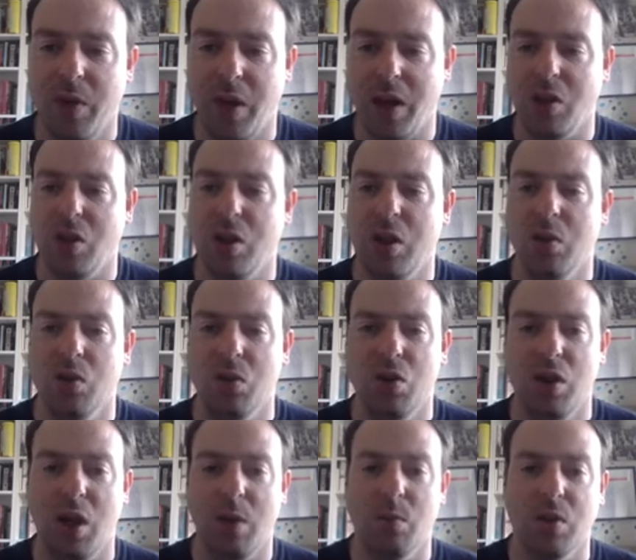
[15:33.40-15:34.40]
executes
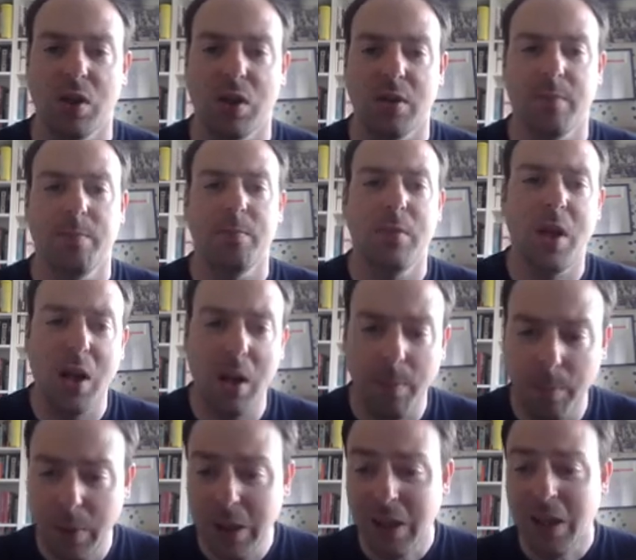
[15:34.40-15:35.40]
James's
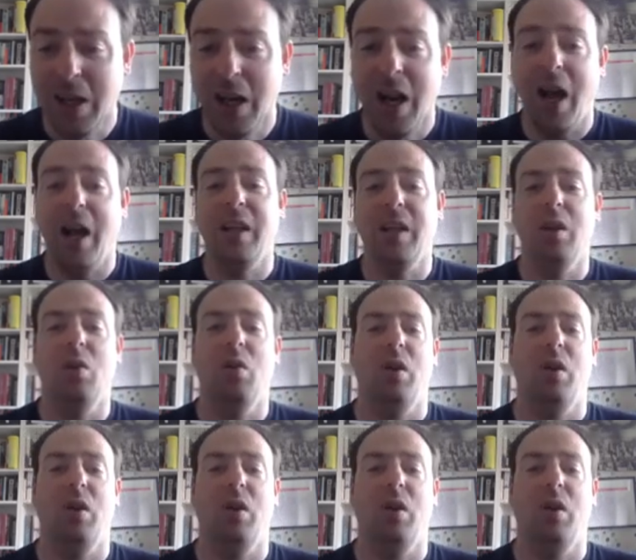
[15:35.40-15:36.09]
mum. A year